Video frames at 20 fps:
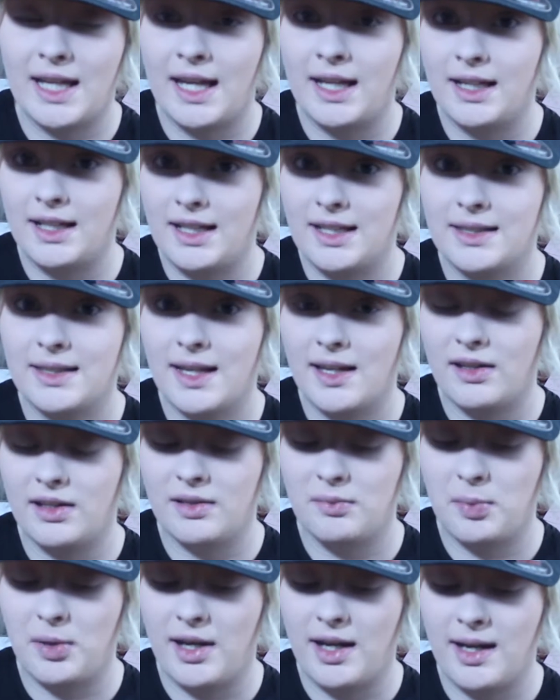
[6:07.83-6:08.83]
at a
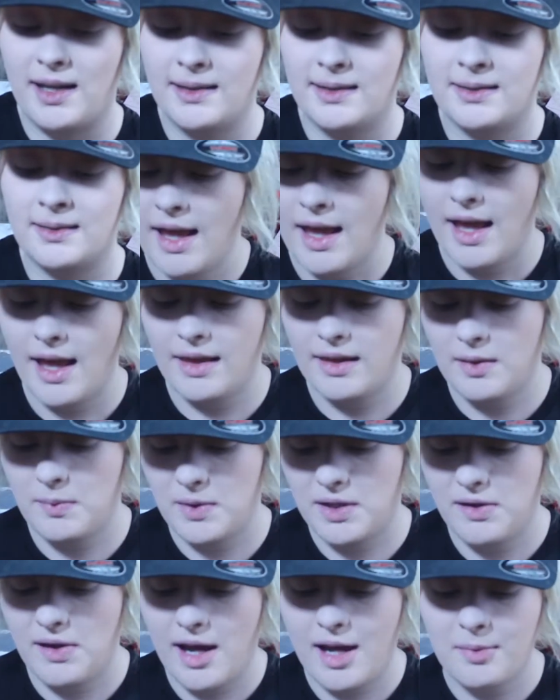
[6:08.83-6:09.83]
discounted price. And then
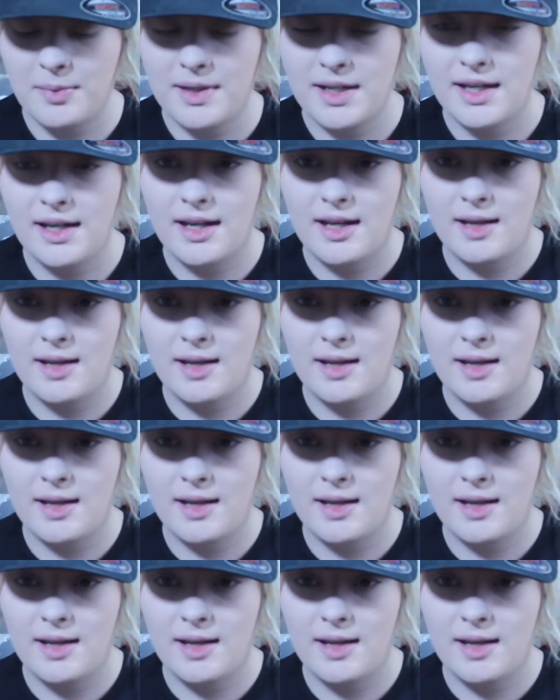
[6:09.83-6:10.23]
when you open it